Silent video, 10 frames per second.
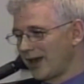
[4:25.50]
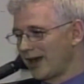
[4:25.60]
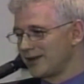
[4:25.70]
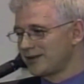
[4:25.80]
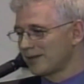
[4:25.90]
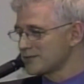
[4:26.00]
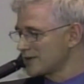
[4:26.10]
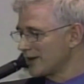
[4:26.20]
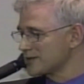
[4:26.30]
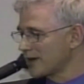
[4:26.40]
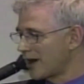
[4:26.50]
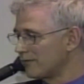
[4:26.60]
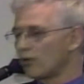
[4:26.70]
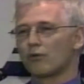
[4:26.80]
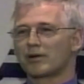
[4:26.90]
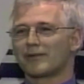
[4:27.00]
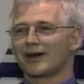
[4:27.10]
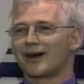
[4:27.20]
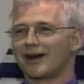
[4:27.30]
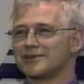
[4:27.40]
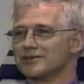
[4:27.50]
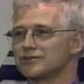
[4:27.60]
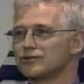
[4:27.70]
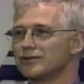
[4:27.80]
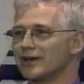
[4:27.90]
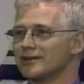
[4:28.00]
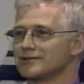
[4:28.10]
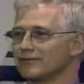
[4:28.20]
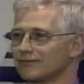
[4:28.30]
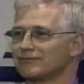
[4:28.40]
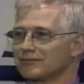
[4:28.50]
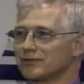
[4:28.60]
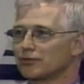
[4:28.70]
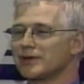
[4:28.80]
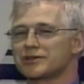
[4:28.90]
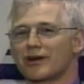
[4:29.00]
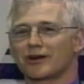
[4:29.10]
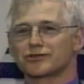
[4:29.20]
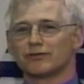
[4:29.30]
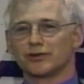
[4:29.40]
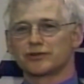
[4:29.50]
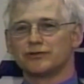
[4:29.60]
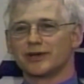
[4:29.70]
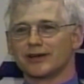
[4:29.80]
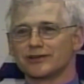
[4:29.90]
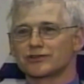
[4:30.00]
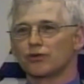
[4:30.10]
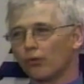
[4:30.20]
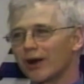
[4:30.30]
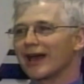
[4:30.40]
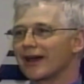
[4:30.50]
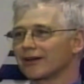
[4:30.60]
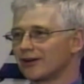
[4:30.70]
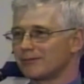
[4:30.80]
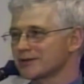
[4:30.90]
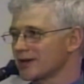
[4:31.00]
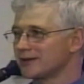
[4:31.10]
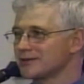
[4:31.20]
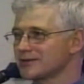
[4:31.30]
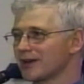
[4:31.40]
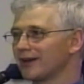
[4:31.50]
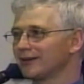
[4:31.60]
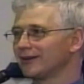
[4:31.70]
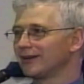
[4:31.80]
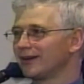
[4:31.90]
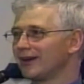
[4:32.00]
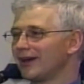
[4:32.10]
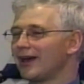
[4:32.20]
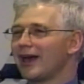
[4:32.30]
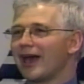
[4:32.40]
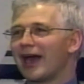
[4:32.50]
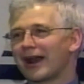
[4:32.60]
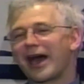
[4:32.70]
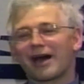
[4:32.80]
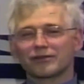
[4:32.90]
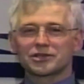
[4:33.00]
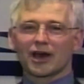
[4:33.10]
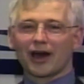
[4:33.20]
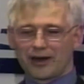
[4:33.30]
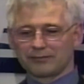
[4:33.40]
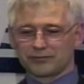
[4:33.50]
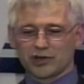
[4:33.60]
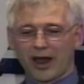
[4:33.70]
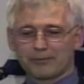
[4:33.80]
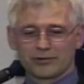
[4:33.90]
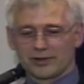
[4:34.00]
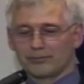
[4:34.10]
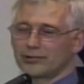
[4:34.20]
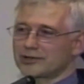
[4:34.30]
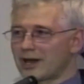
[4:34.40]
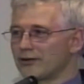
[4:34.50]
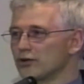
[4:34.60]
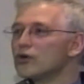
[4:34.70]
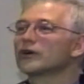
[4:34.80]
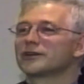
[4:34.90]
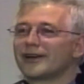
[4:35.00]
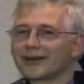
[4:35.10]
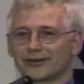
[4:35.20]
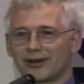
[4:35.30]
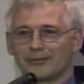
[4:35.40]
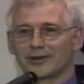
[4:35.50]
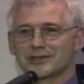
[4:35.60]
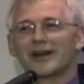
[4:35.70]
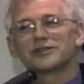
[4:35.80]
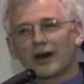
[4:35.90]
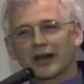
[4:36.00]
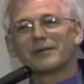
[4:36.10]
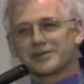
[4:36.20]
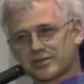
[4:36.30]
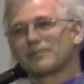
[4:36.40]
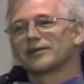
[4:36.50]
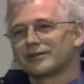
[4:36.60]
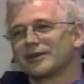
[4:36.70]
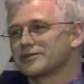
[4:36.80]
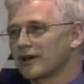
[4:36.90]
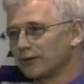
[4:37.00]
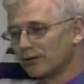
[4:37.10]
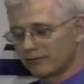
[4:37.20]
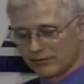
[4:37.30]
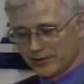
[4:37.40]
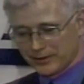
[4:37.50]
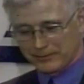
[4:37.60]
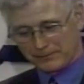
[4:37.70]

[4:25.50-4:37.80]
And Demsetz kind of opened my eyes in 2 days of three talks over 2 days to what economics had to say. And I have a chapter in the book titled Hooked on Economics, and I talk about some of the things I learned from him.